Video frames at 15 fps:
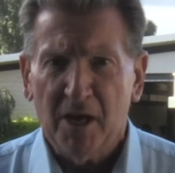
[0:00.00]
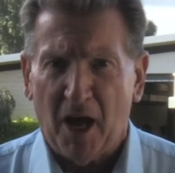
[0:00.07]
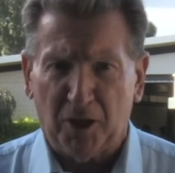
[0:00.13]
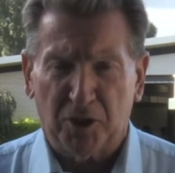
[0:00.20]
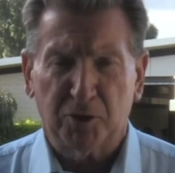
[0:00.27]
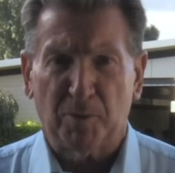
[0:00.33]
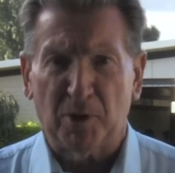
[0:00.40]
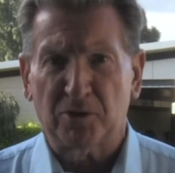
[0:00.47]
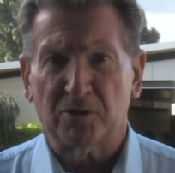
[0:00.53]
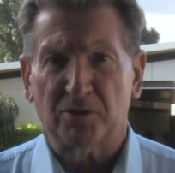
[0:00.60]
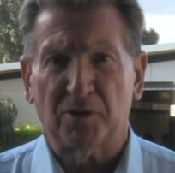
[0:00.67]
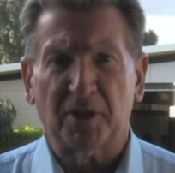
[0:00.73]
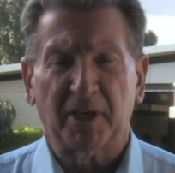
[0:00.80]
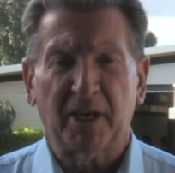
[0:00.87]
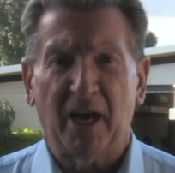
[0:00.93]
Other specials
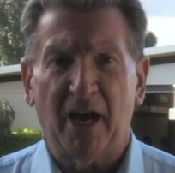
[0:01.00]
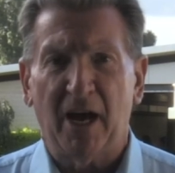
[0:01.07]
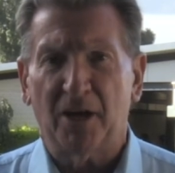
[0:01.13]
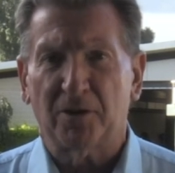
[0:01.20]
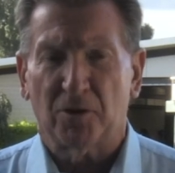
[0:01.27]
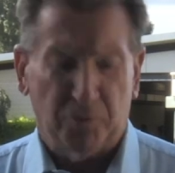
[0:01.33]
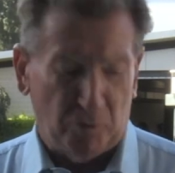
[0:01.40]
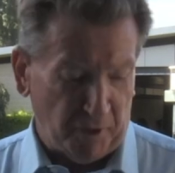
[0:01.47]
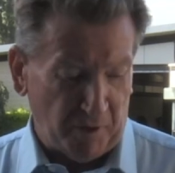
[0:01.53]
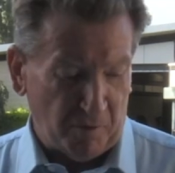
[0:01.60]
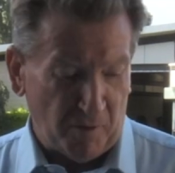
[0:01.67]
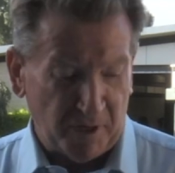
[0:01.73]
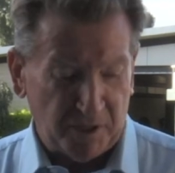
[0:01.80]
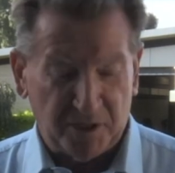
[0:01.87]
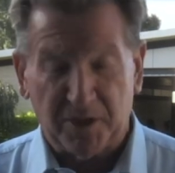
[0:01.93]
on the card, I thought in
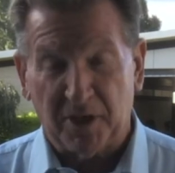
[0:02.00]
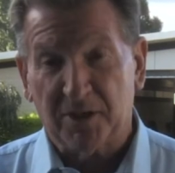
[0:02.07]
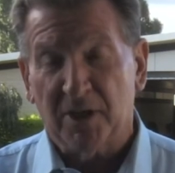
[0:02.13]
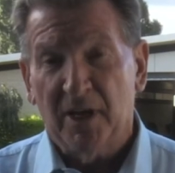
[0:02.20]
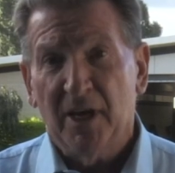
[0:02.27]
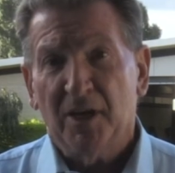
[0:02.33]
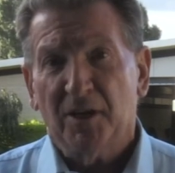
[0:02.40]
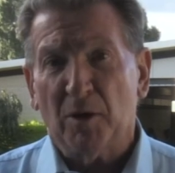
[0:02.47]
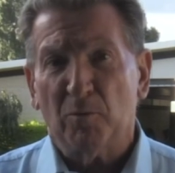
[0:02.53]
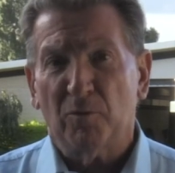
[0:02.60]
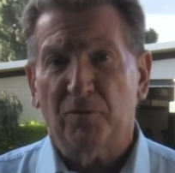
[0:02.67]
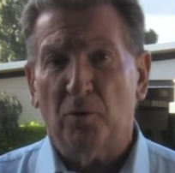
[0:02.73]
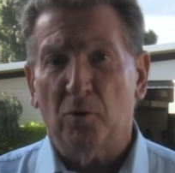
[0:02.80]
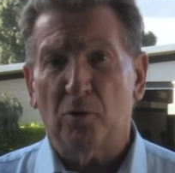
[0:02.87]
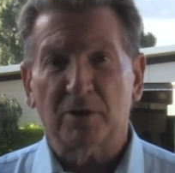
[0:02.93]
race six, number
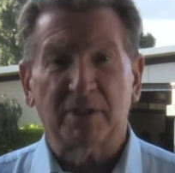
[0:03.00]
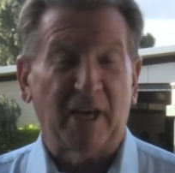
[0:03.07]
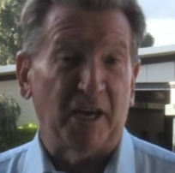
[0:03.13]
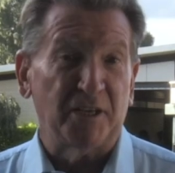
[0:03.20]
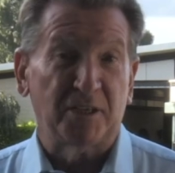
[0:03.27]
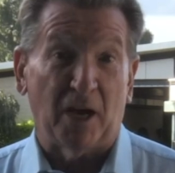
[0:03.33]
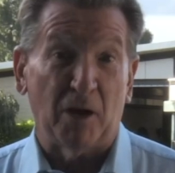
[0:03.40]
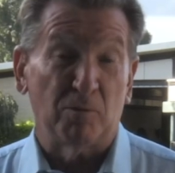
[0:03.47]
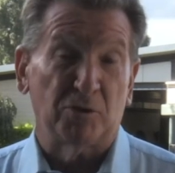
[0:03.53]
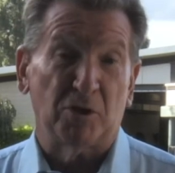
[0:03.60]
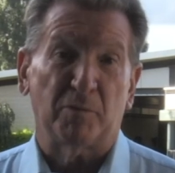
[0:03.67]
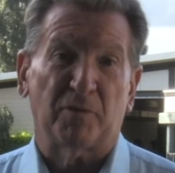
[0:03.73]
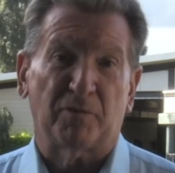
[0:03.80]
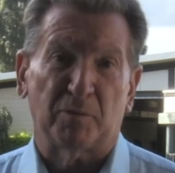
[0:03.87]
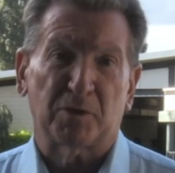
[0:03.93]
four, Tay-Tay,
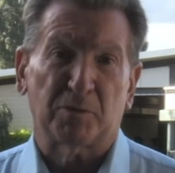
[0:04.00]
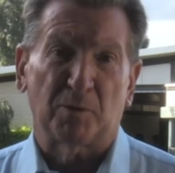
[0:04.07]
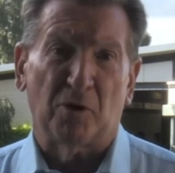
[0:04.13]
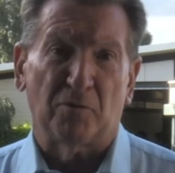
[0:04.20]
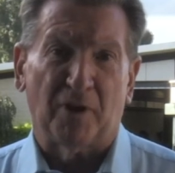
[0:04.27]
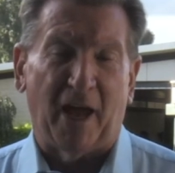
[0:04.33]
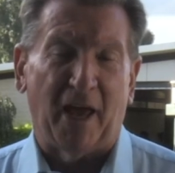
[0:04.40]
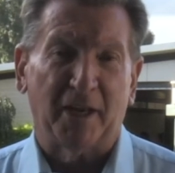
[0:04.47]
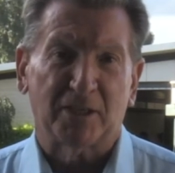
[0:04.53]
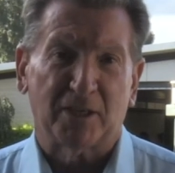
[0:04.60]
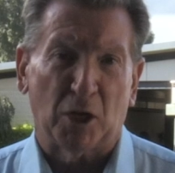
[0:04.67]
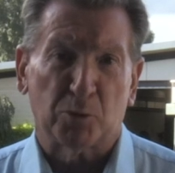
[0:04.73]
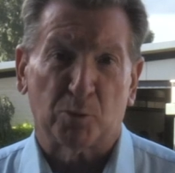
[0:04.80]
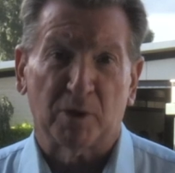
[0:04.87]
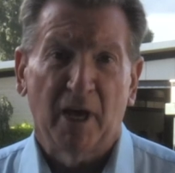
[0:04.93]
resuming from a spell for Alex
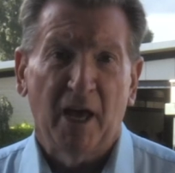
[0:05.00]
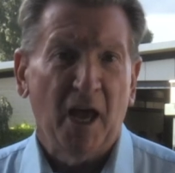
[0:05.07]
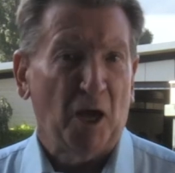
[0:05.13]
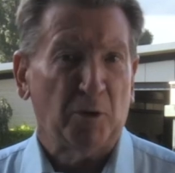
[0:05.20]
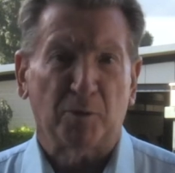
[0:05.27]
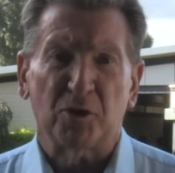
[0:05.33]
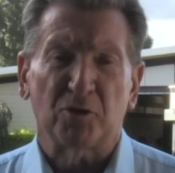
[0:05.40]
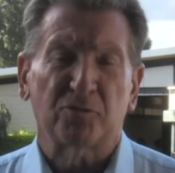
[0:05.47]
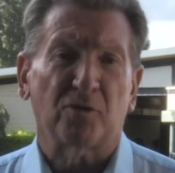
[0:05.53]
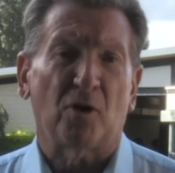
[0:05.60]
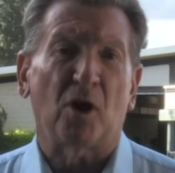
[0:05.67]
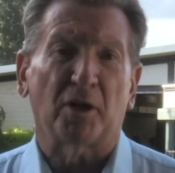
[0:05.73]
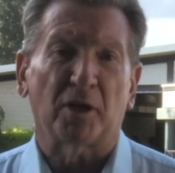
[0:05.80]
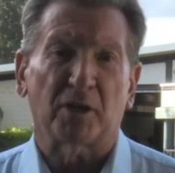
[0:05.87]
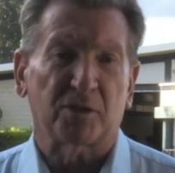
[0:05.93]
Ashman, has been
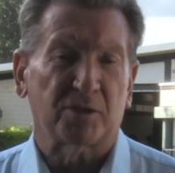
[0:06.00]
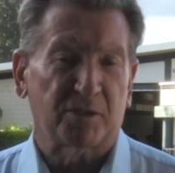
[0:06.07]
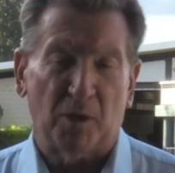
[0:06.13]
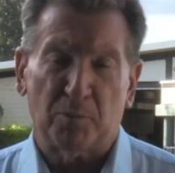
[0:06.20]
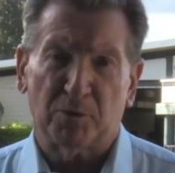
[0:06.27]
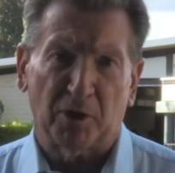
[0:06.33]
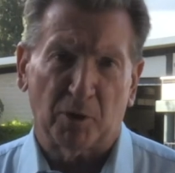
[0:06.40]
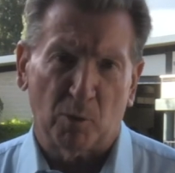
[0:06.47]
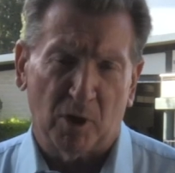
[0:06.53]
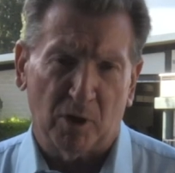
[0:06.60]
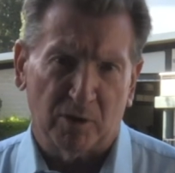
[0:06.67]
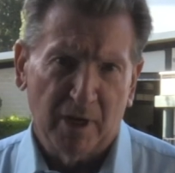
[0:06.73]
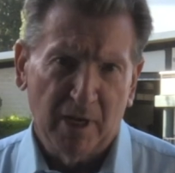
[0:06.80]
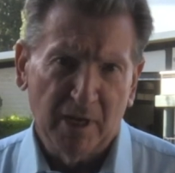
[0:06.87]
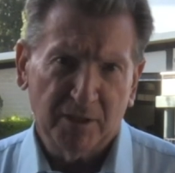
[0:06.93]
trialling exceptionally
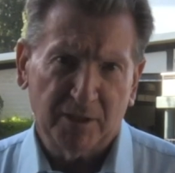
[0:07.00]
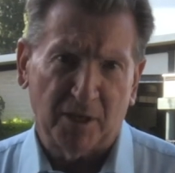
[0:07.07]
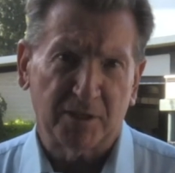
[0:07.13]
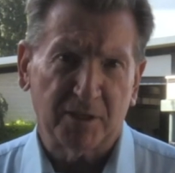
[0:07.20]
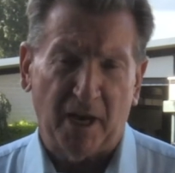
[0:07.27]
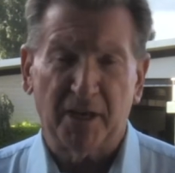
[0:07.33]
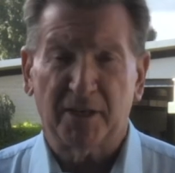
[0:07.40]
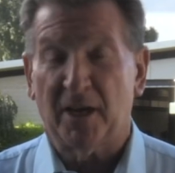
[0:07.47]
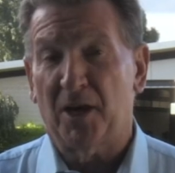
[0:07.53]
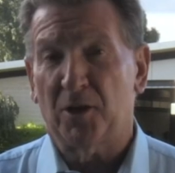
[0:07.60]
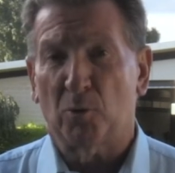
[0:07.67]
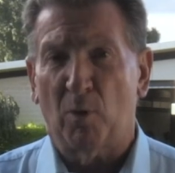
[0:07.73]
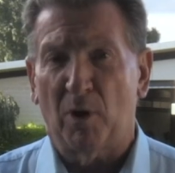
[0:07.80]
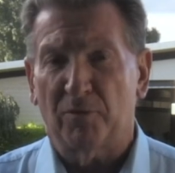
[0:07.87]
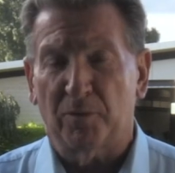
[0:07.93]
well, so Tay-Tay
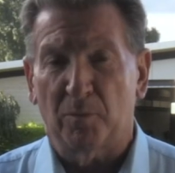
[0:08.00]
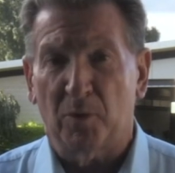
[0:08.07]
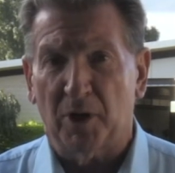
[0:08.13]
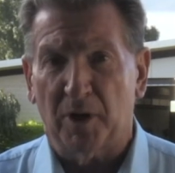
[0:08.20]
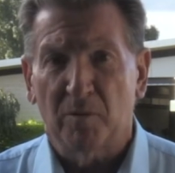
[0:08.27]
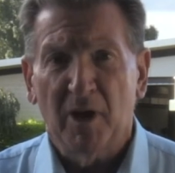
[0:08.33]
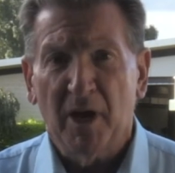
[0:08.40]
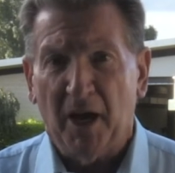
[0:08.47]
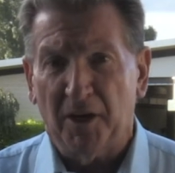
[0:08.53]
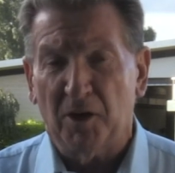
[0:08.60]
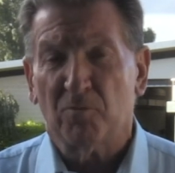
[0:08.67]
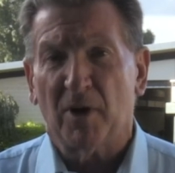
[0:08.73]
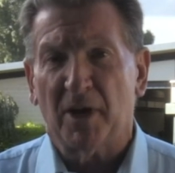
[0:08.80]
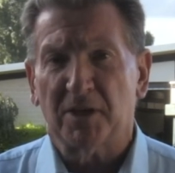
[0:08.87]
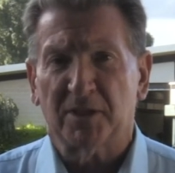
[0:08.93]
the one for me. And
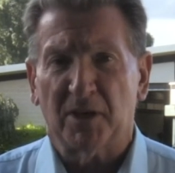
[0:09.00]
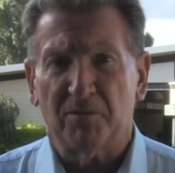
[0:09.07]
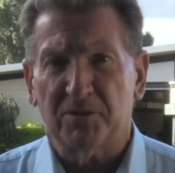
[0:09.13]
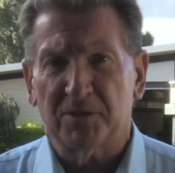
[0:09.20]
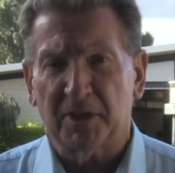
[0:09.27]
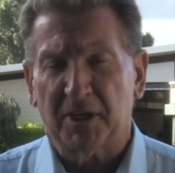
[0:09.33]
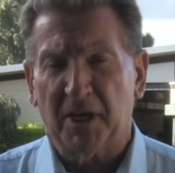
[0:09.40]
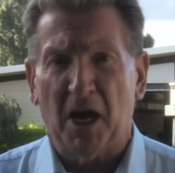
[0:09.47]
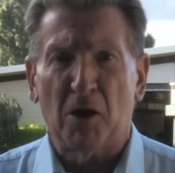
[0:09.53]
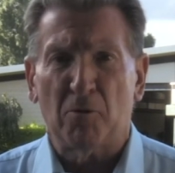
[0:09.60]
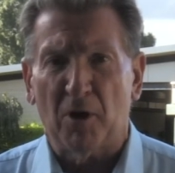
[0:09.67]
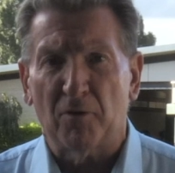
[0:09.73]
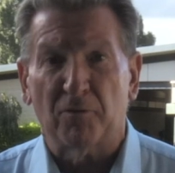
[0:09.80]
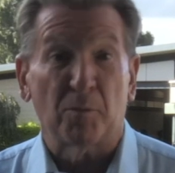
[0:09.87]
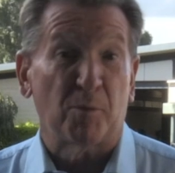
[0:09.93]
in race seven,
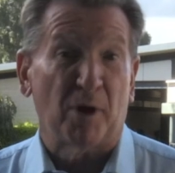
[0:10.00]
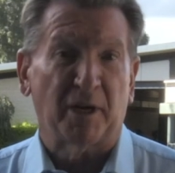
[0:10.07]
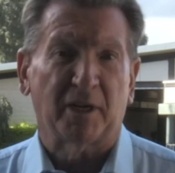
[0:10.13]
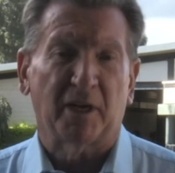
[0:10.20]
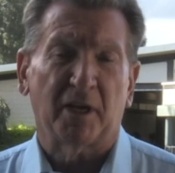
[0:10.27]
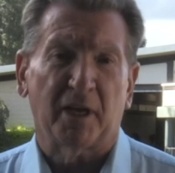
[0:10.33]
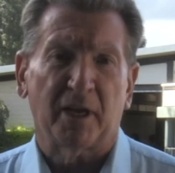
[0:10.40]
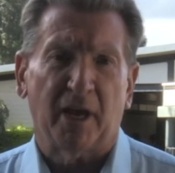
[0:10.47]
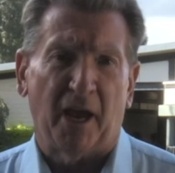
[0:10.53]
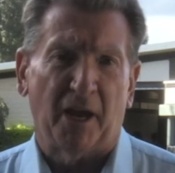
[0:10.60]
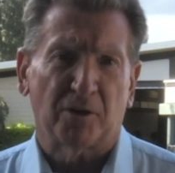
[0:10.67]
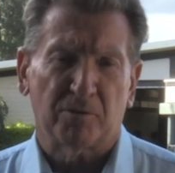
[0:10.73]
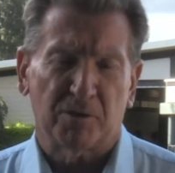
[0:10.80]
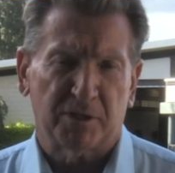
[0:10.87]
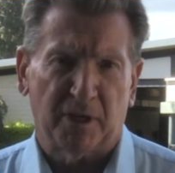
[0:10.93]
Sicario for Brent Lilly
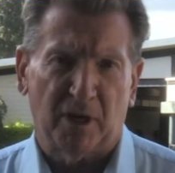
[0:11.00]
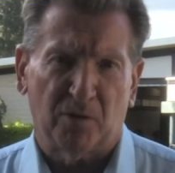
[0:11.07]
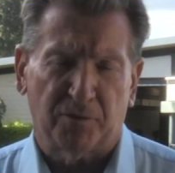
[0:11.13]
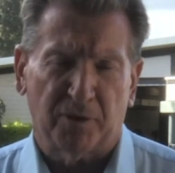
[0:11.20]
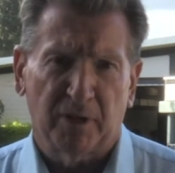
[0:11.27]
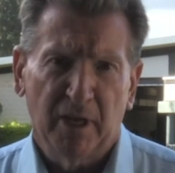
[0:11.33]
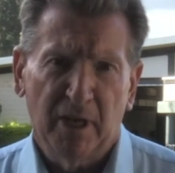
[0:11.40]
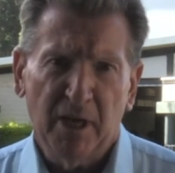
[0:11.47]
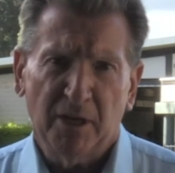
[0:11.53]
and Chris Alford.